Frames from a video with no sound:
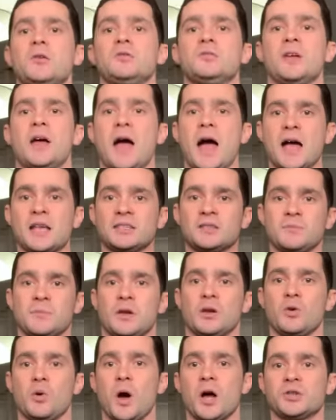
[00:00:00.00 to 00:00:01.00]
you to ask
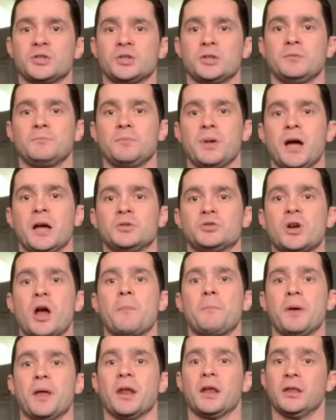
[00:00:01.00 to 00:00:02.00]
me a question by
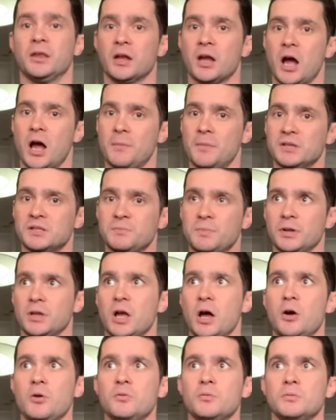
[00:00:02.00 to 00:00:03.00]
dropping in the comments
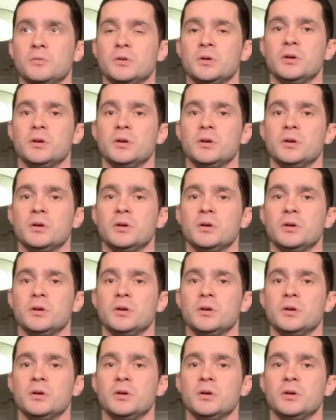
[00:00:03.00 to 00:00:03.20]
below.